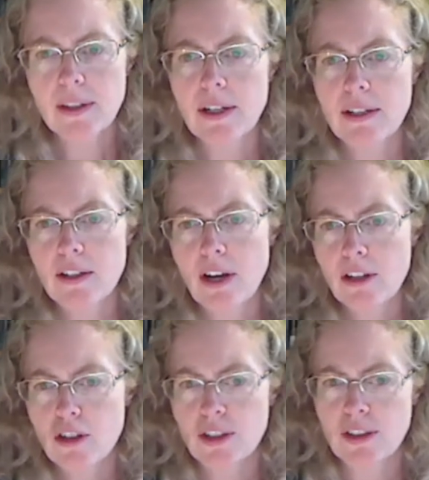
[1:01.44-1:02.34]
that it's
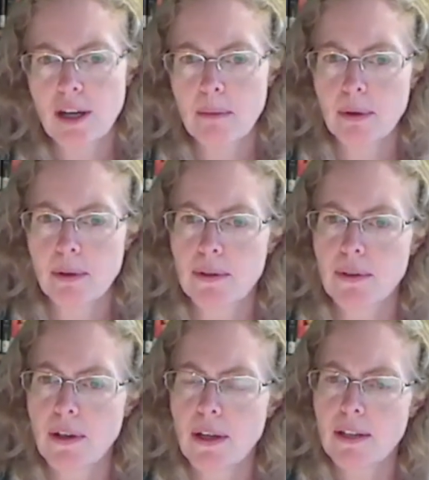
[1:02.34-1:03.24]
not just
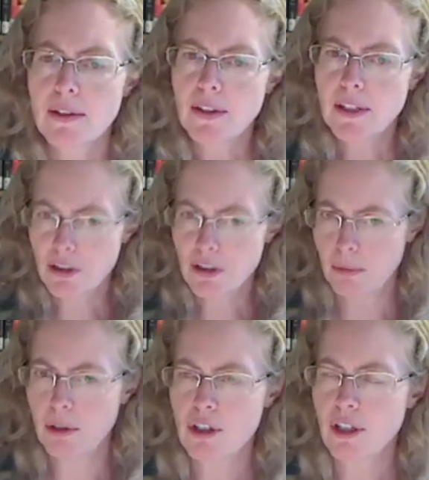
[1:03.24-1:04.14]
numbers, it's the
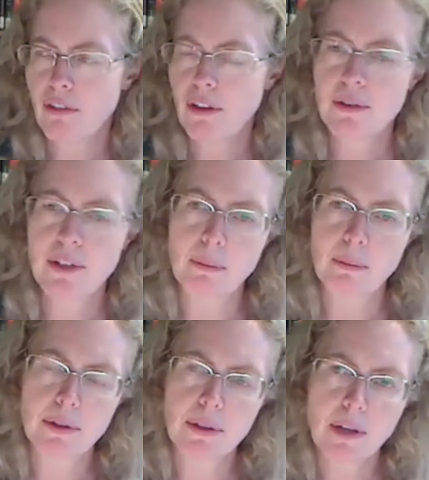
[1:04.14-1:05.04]
distribution of those
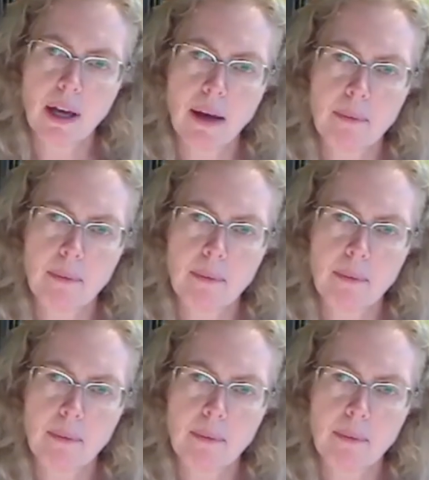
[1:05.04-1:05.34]
numbers.